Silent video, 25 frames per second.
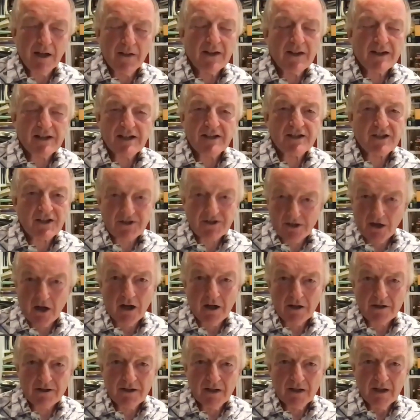this is the
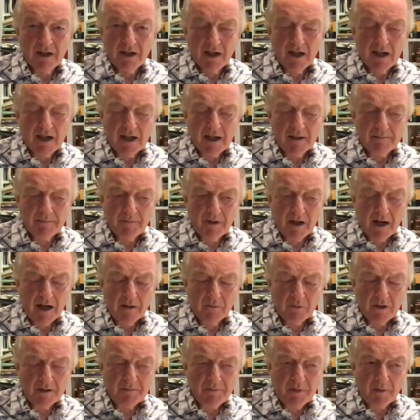start.
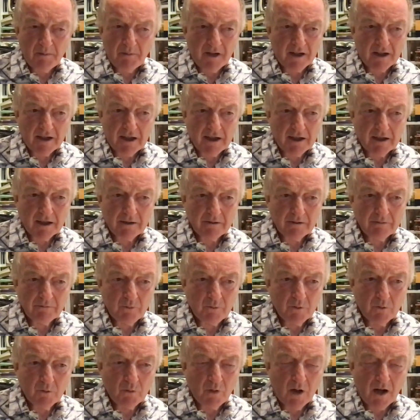We've been making
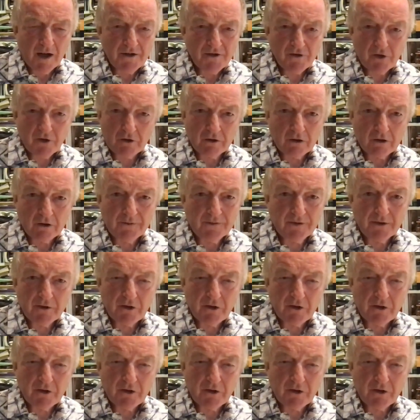wines on and off for